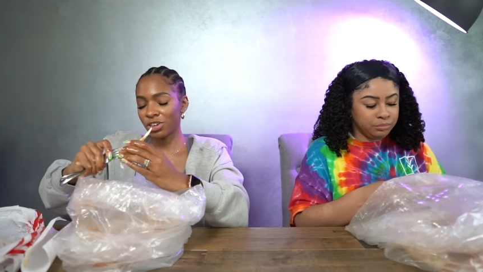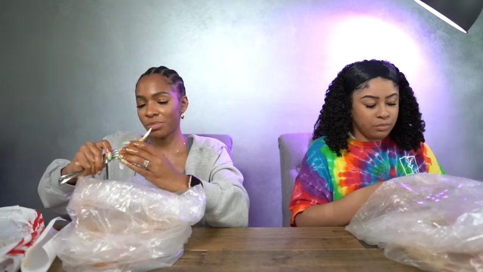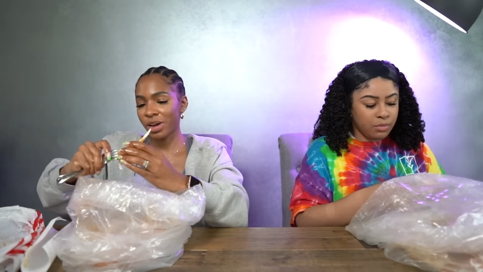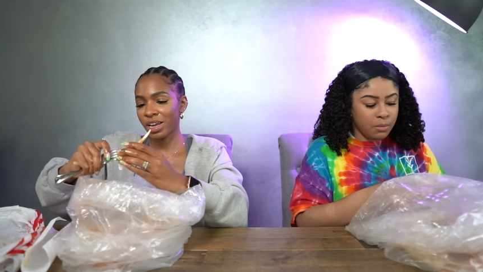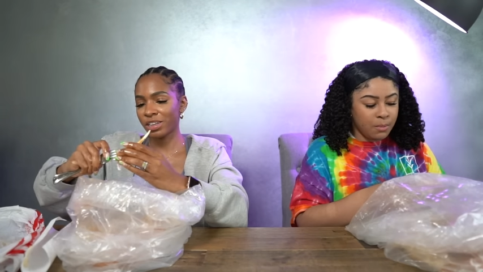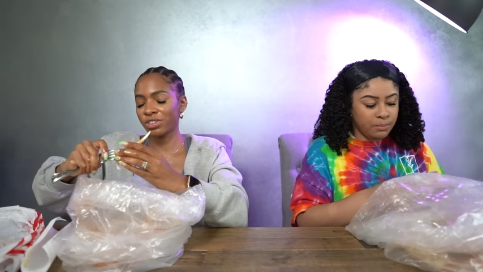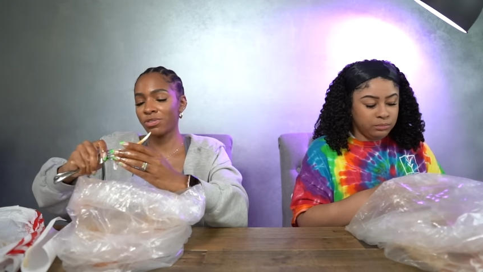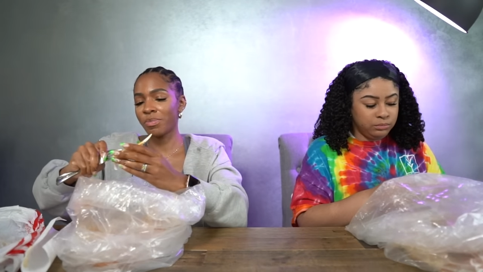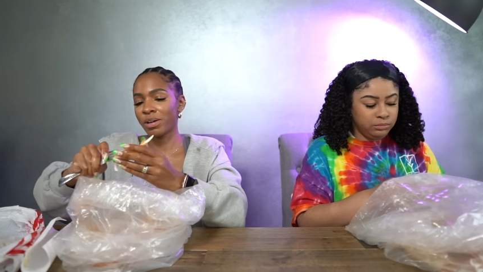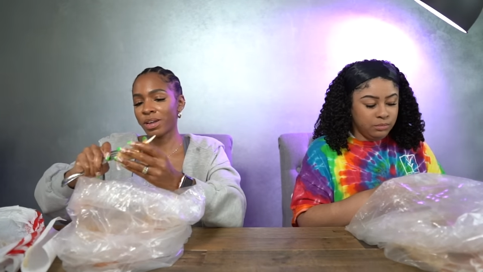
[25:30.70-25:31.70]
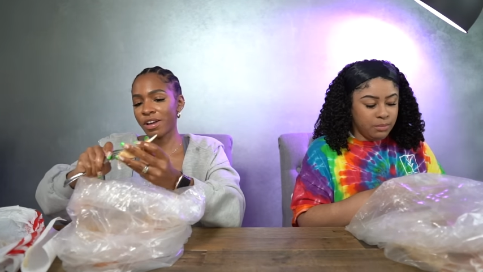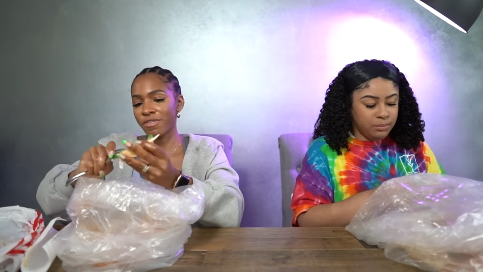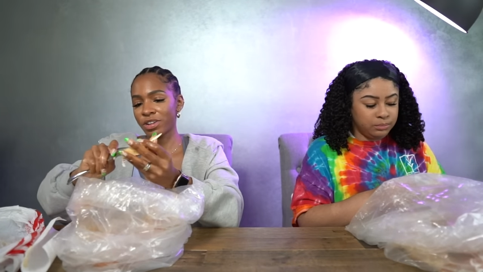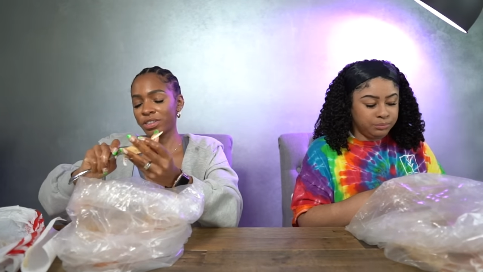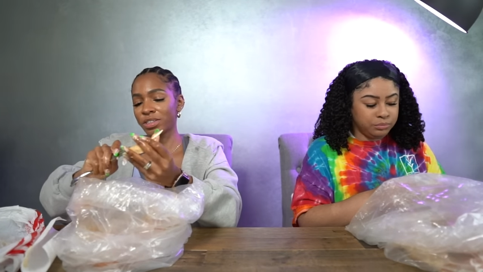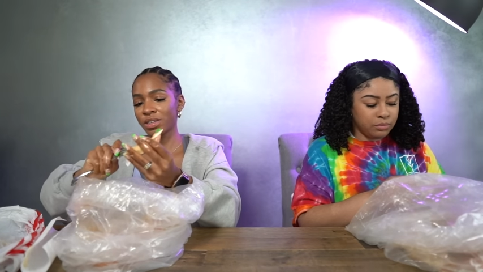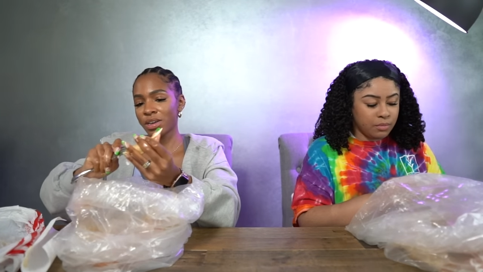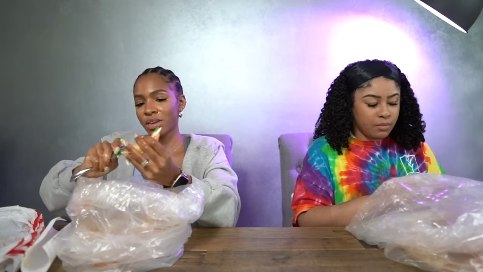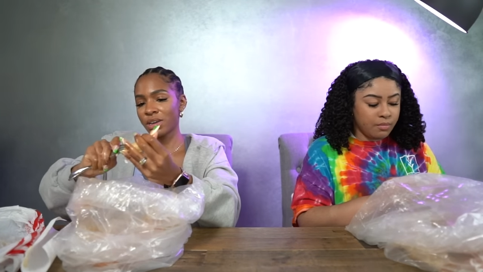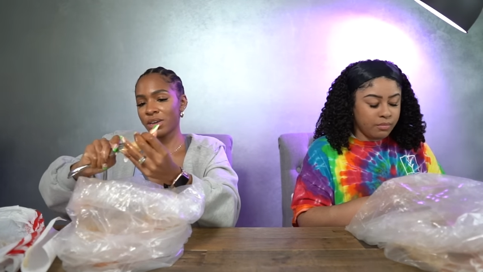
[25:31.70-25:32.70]
Speaker 1: on the podcast too about guy friends
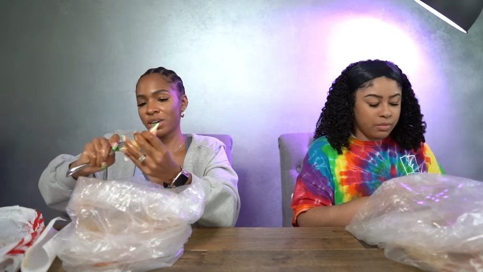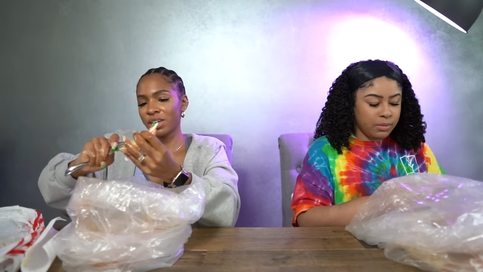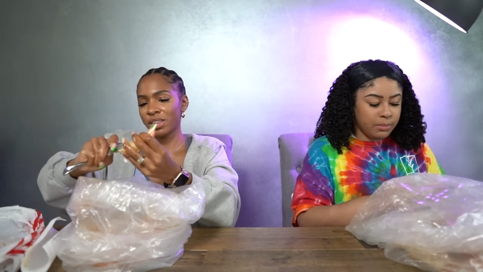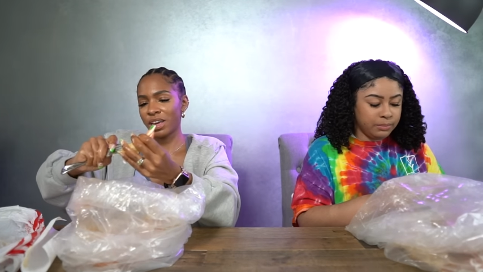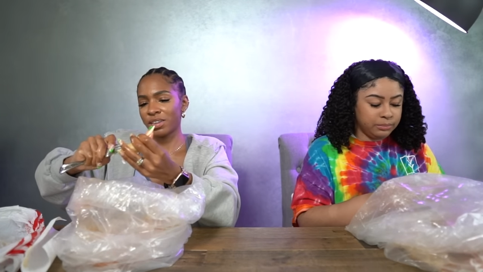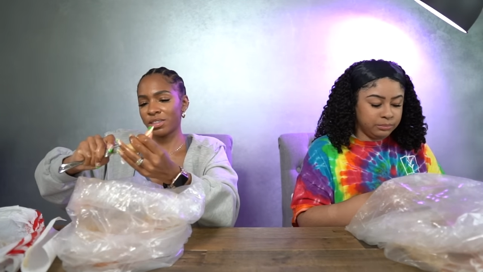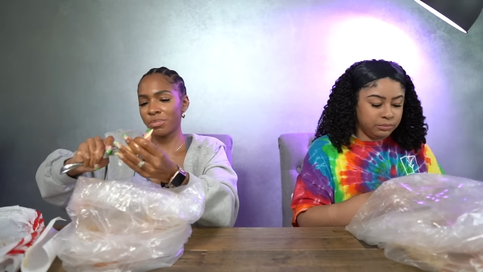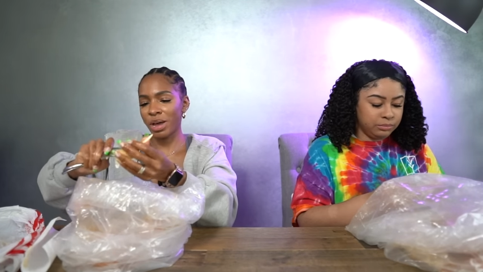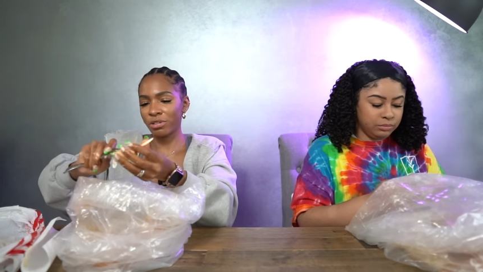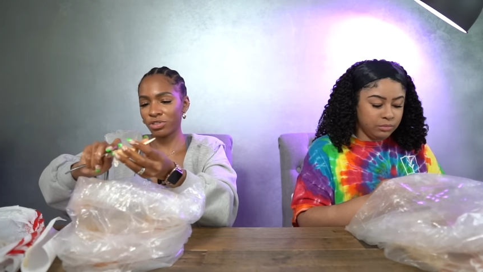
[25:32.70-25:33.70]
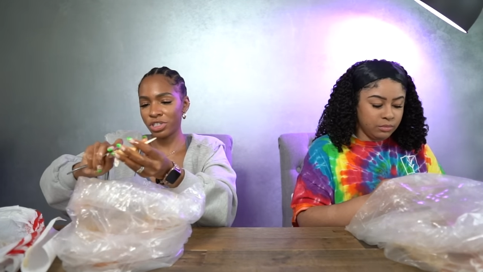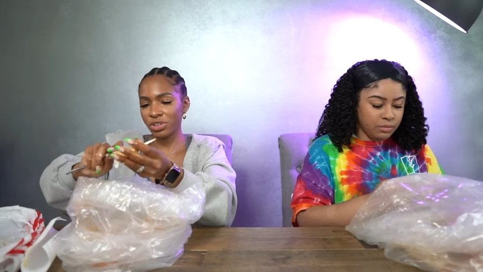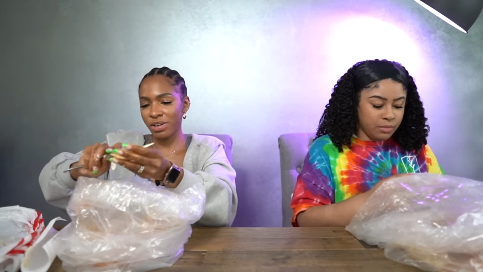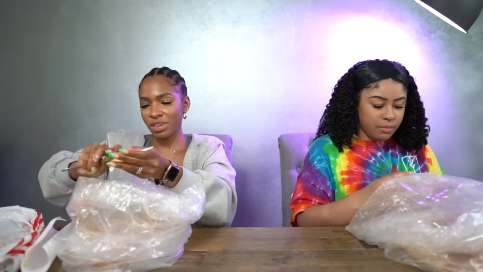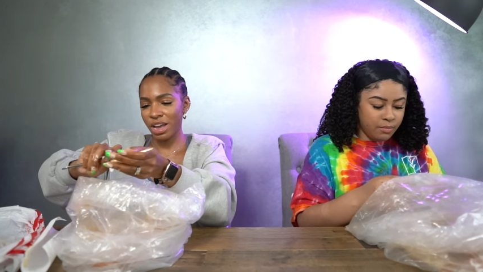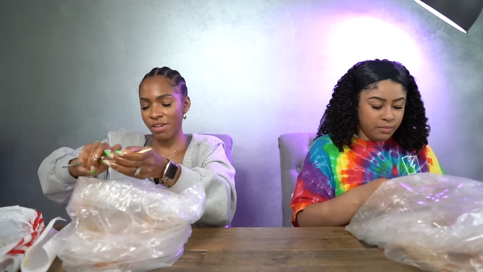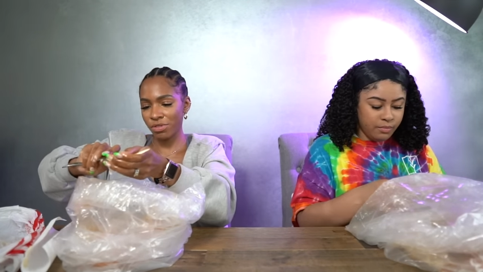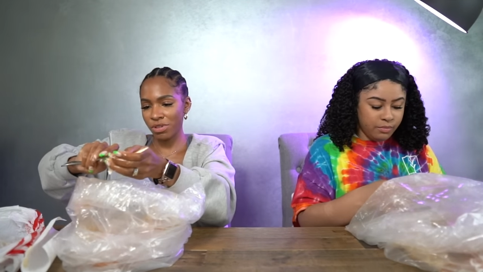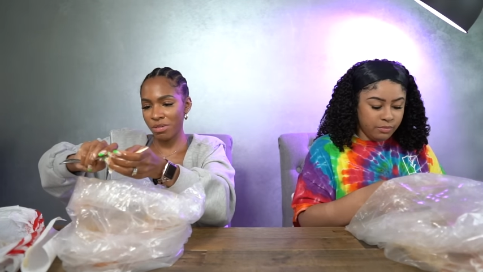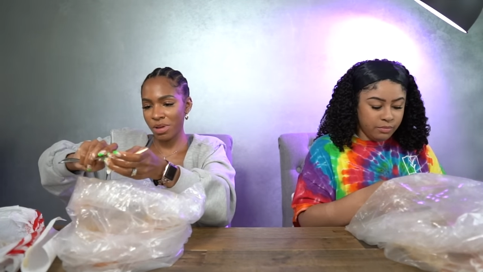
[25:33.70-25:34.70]
and like the boundaries you have to
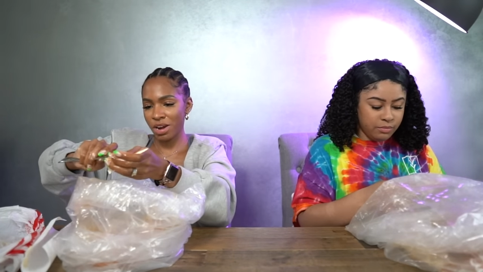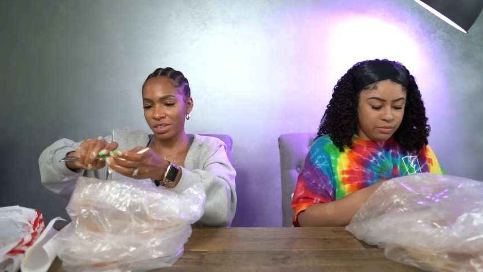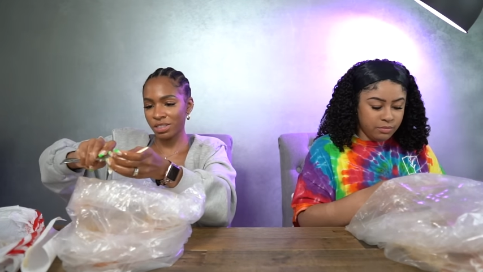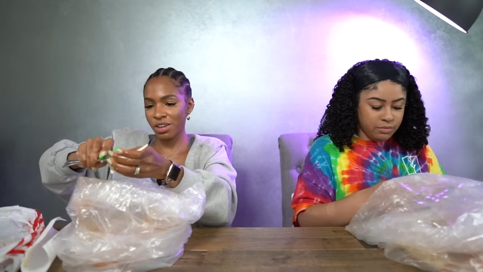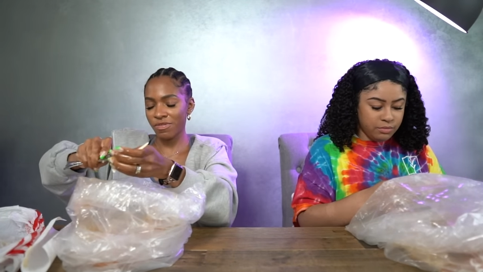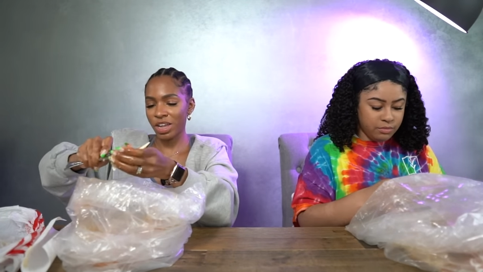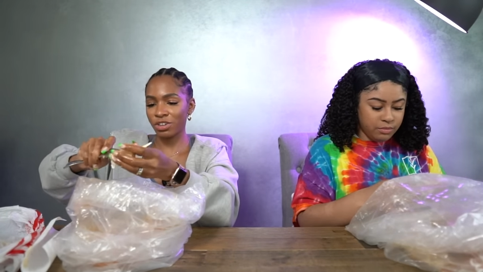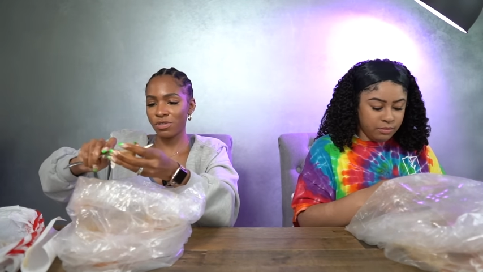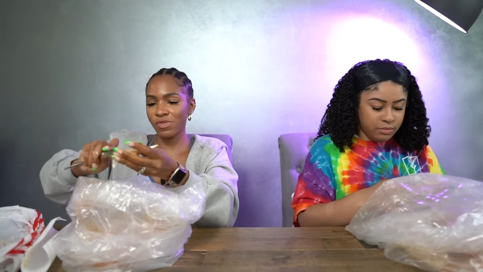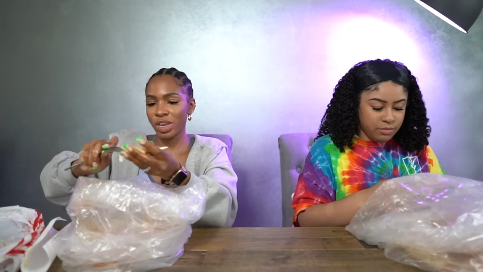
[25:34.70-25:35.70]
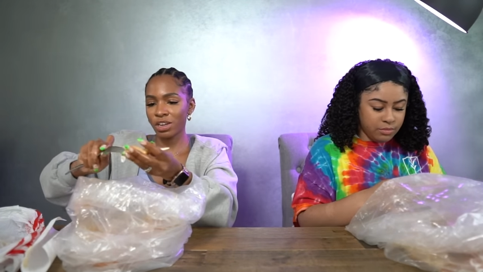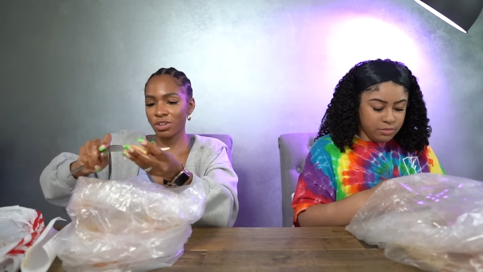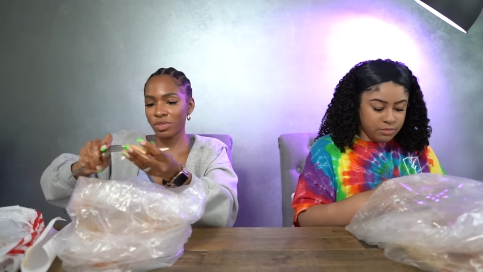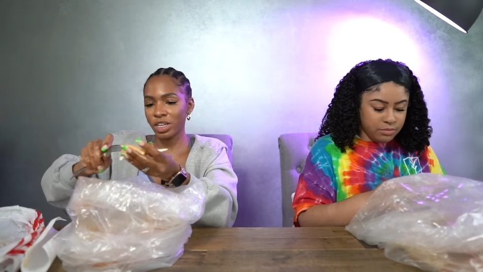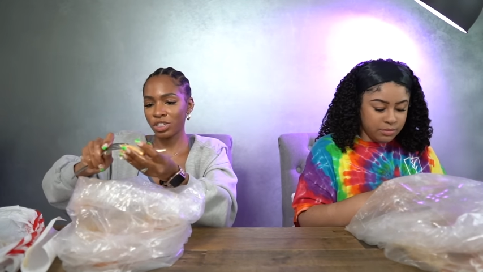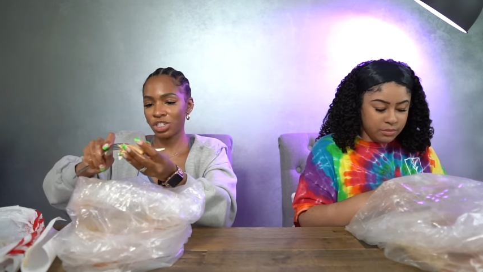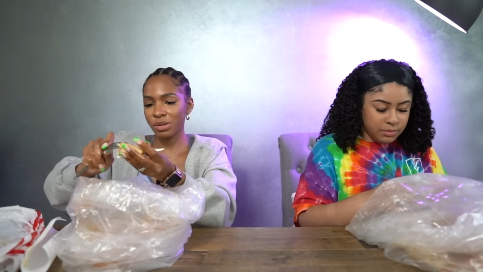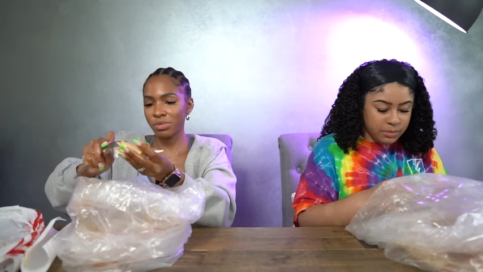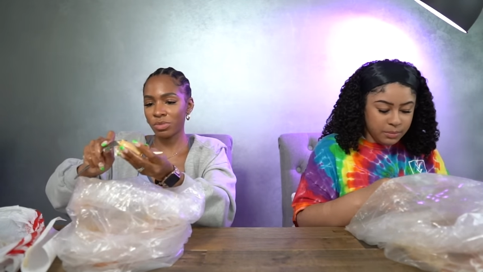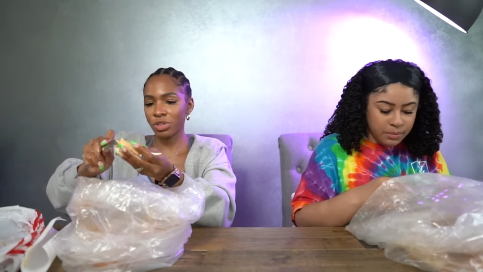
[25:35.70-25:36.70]
have when you get married and stuff. Like, do you feel like your
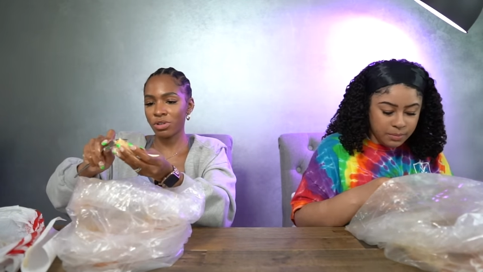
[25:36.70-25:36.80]
relationships with